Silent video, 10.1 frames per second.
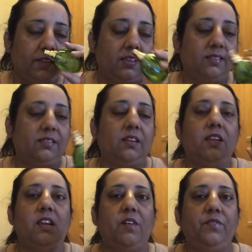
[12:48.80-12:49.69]
It's a
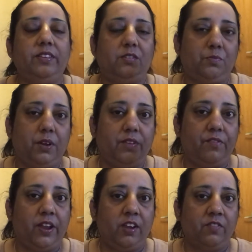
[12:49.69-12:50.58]
lovely spring
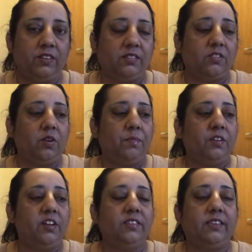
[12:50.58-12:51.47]
fragrance, so I'm
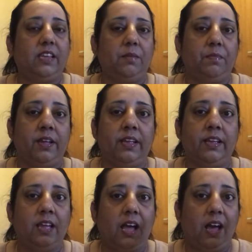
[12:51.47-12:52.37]
going to keep my
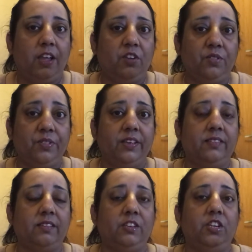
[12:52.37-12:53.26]
eye on
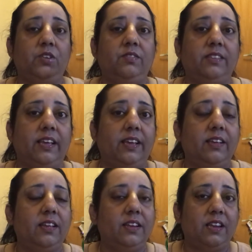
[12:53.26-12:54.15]
this and use it
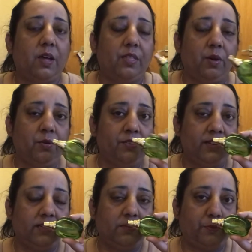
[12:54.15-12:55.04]
now that we're
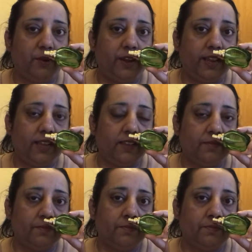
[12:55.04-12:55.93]
in spring.
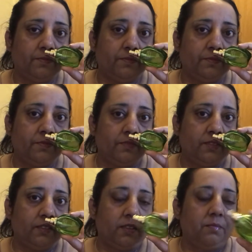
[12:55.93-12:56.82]

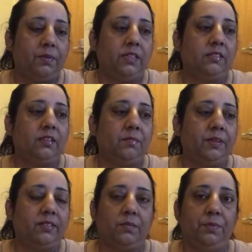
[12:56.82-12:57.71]
But
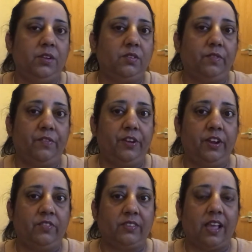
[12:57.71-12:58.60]
it's a beautiful
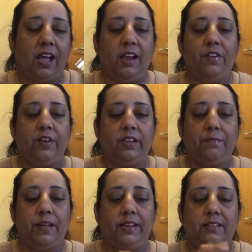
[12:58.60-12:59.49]
fragrance. I highly
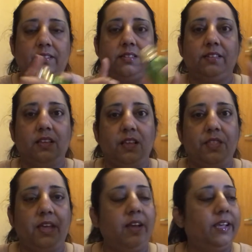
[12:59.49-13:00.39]
recommend.
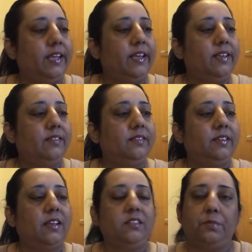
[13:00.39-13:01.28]
That is
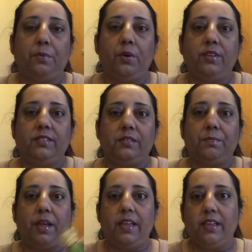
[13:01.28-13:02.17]
Tender Poison
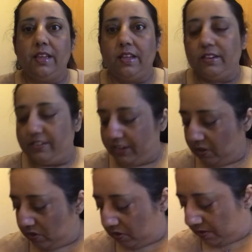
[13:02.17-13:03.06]
by
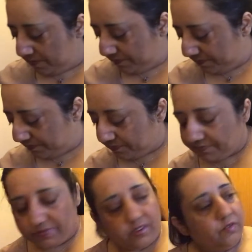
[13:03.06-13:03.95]
Dior.
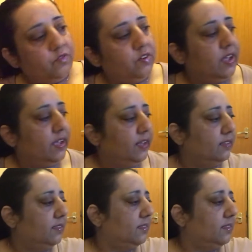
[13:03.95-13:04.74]
Right.